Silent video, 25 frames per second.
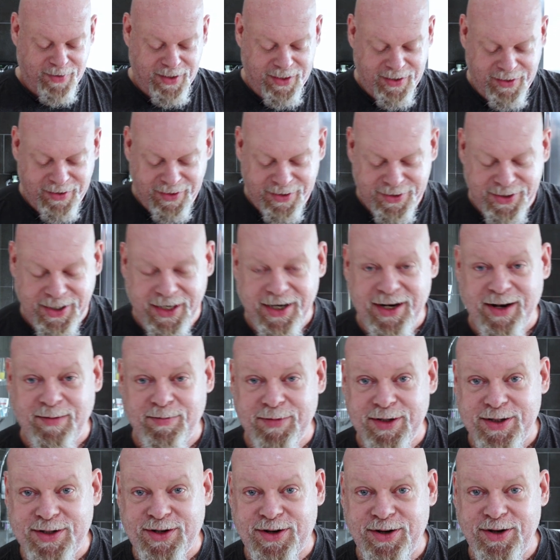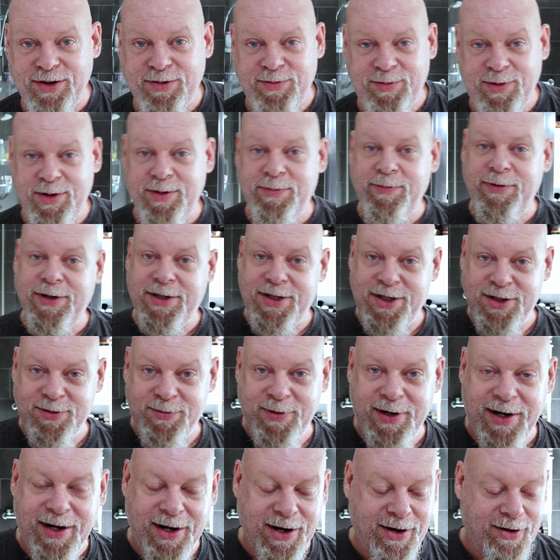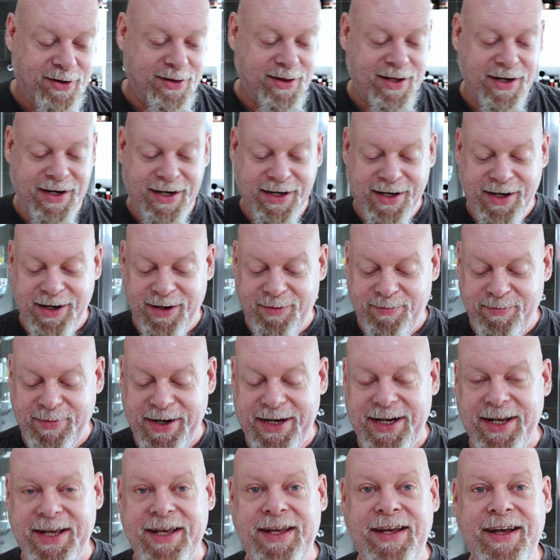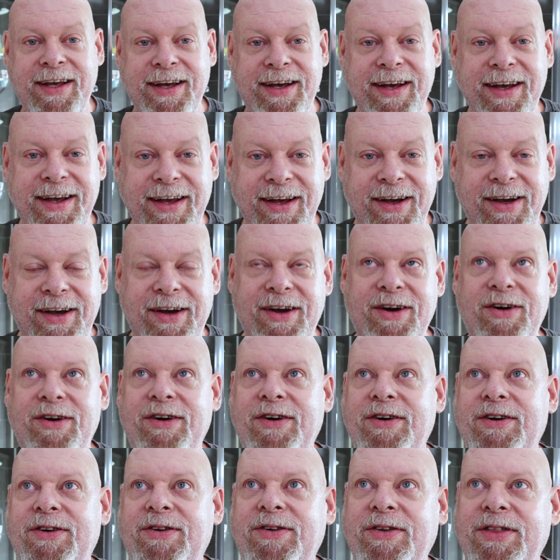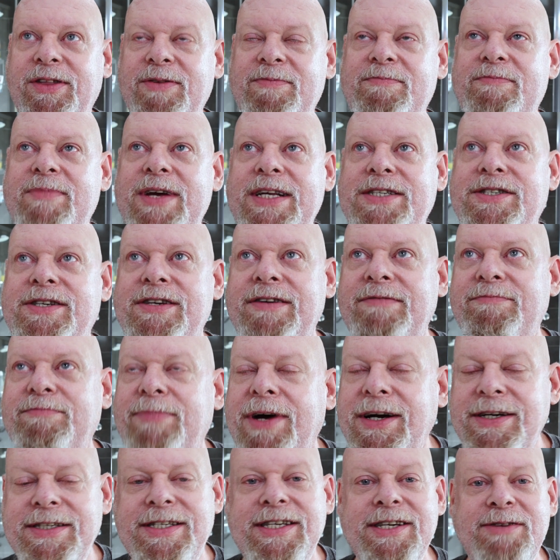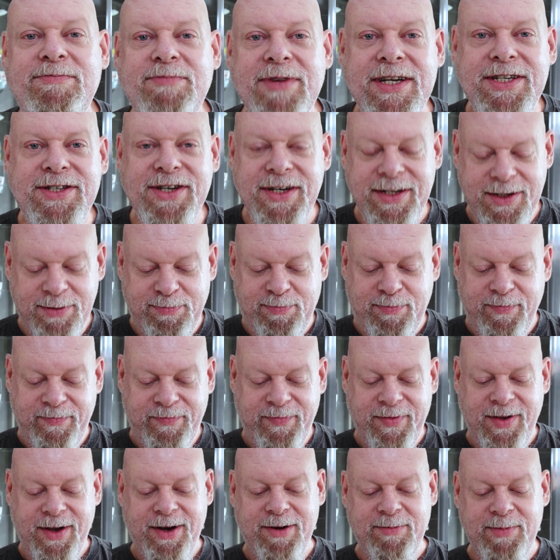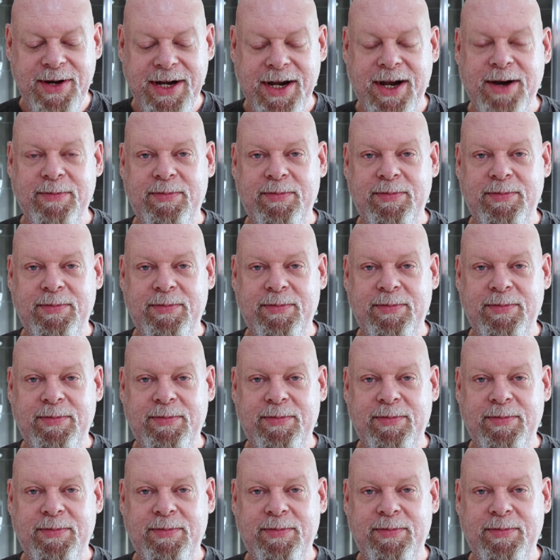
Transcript: the Gentleman's Groom Room, which is where I got the little mini, or the mighty Midget Omega